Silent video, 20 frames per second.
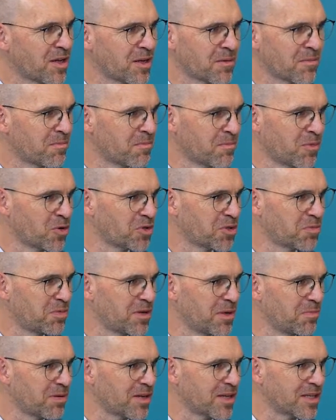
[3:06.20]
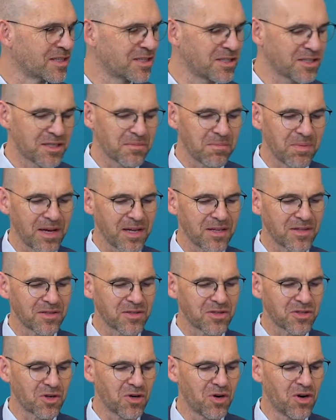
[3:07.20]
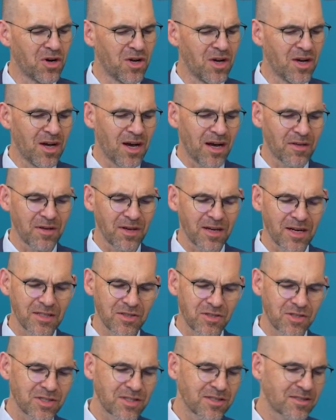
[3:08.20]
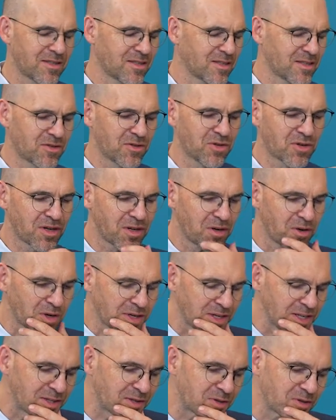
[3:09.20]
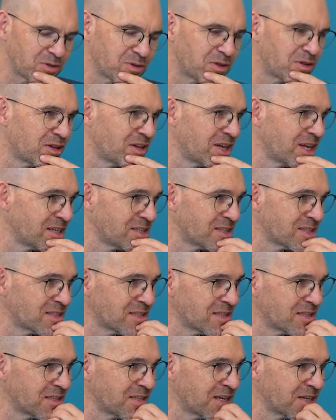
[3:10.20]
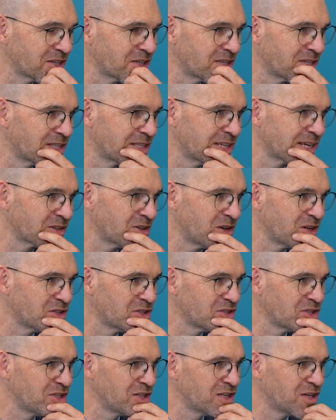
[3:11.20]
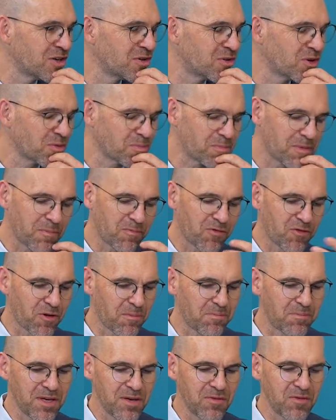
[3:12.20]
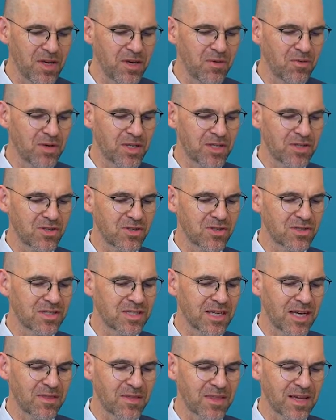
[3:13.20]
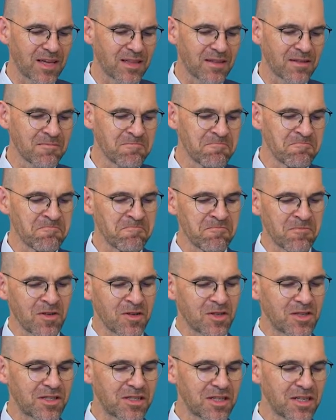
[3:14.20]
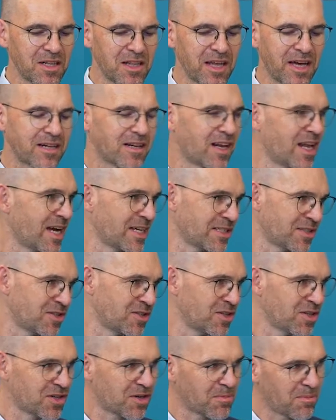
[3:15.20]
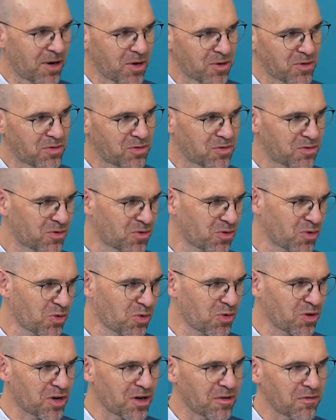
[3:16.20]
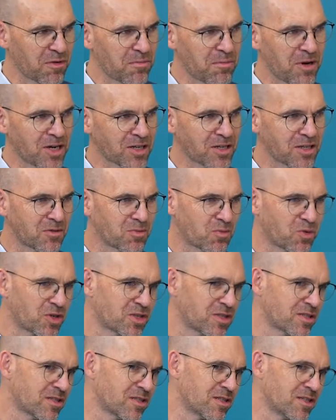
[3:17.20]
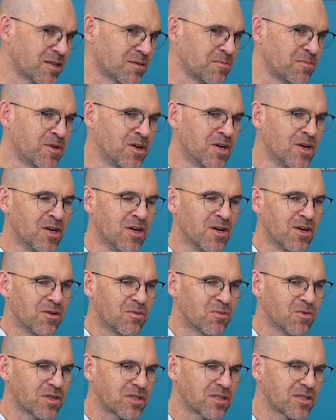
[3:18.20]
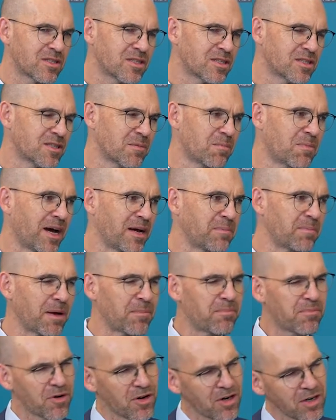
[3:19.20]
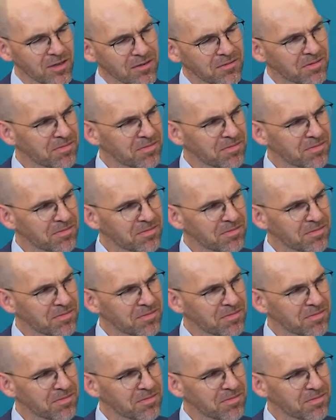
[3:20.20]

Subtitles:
than most people anticipated. So I think I just took a look into the latest international technology roadmap for PV, which said that still that last year about 2/3 of the market was supplied by PERC.